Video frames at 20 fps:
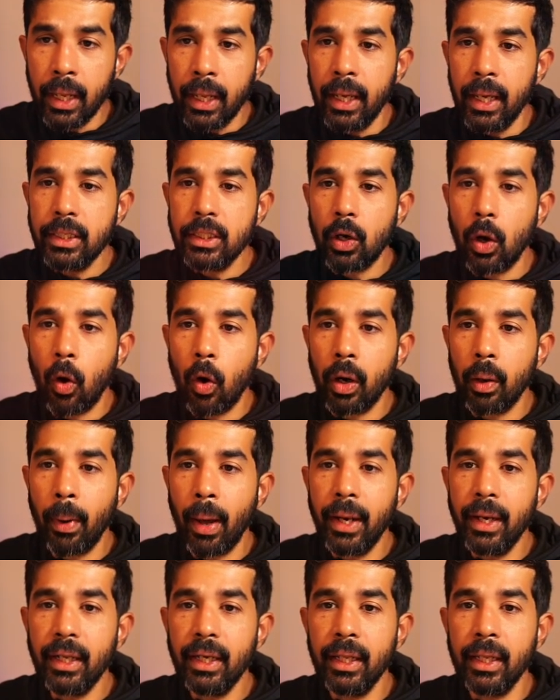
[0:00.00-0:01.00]
it's
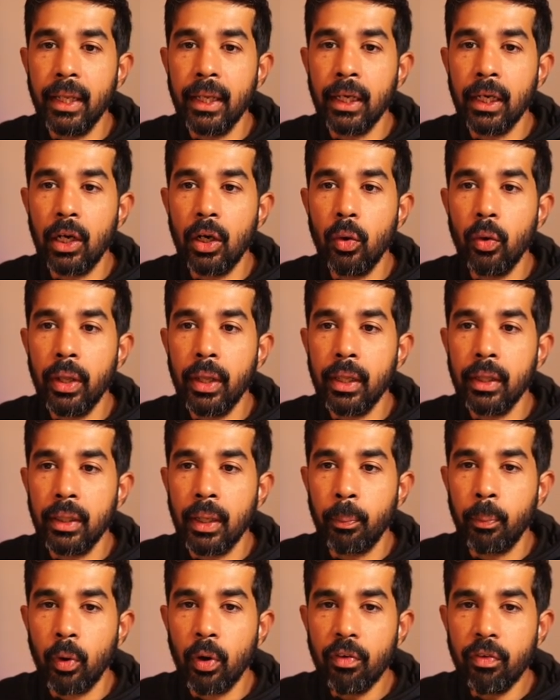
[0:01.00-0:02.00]
automatically including
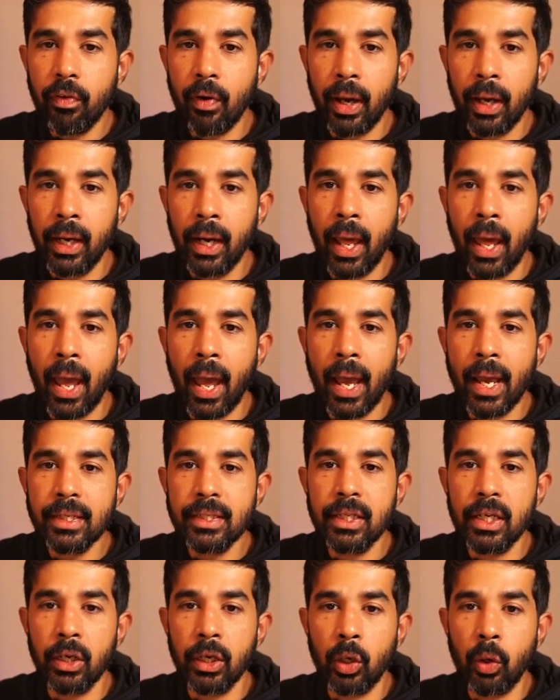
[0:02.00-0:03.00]
the profile as
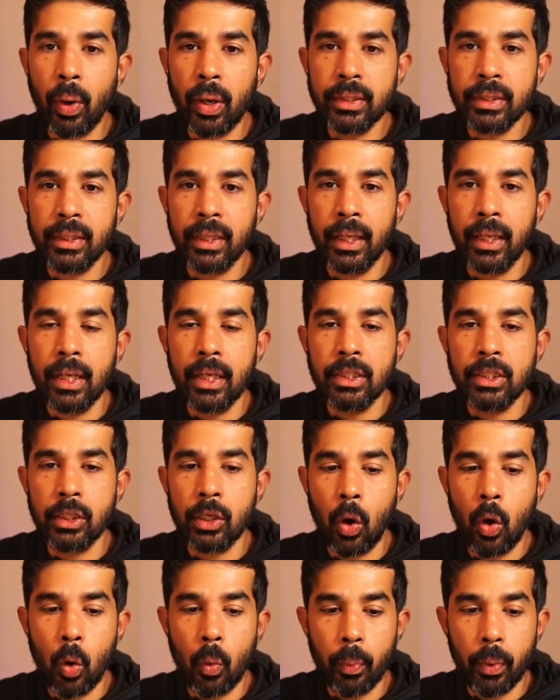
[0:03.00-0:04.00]
the requested
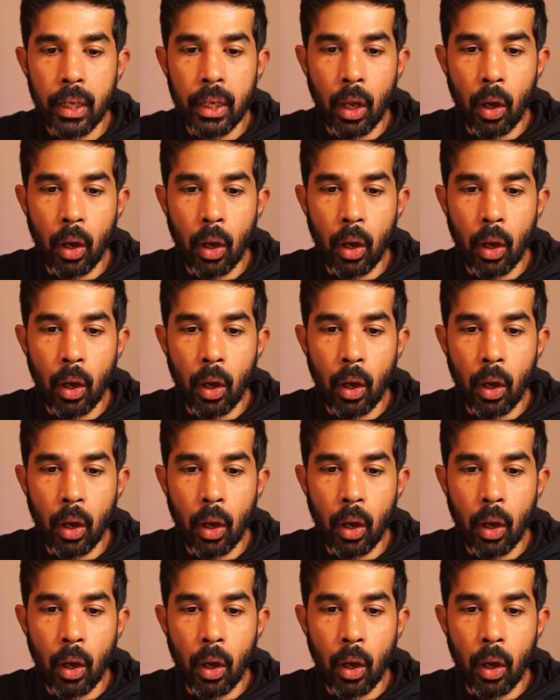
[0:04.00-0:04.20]
scope.